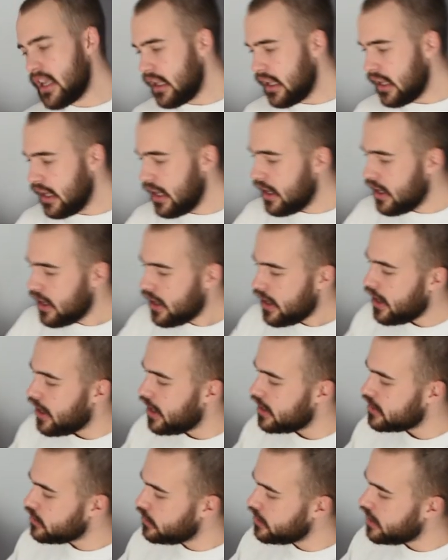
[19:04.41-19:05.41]
Uh,
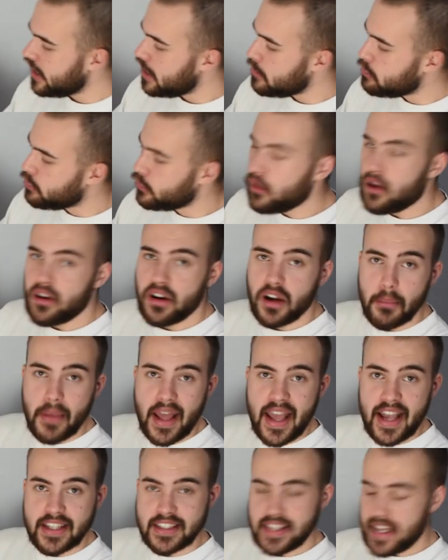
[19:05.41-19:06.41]
it's on a Brockum
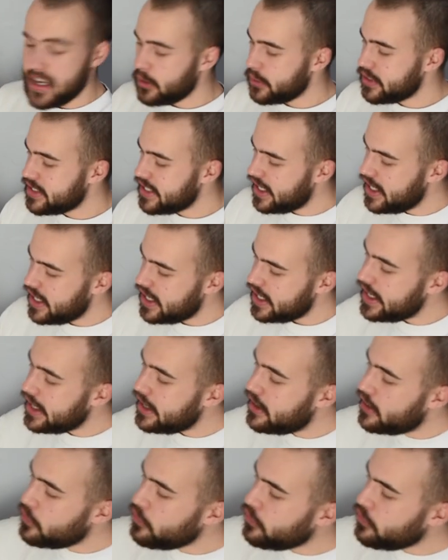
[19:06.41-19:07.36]
XL tag,